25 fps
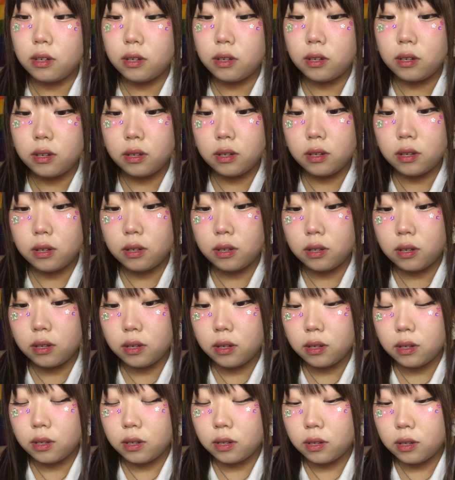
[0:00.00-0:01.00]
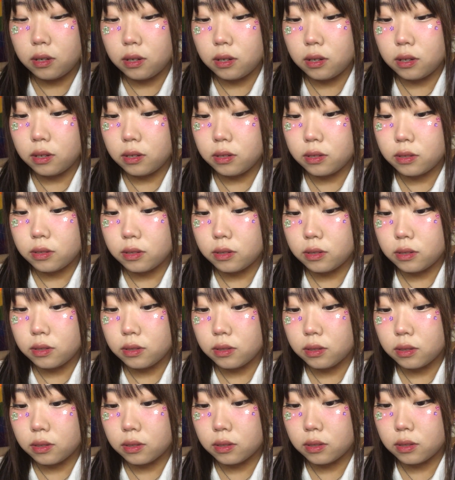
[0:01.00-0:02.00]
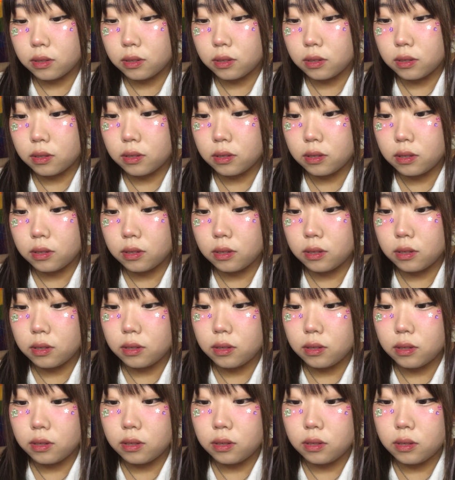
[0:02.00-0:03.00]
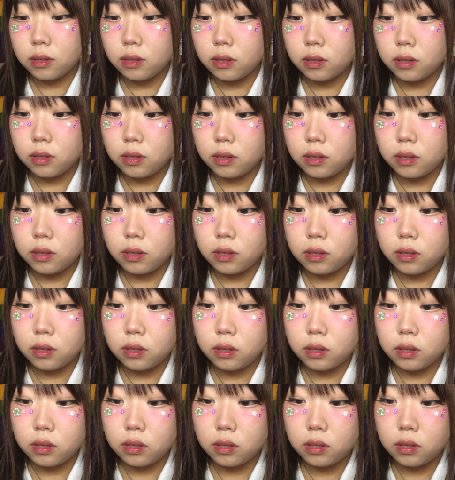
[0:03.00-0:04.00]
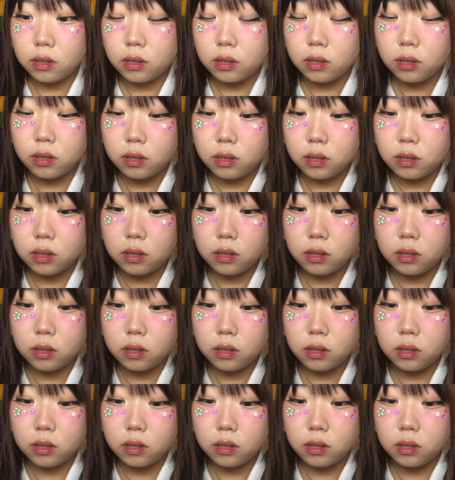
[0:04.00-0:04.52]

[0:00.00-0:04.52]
No one is speaking in this clip.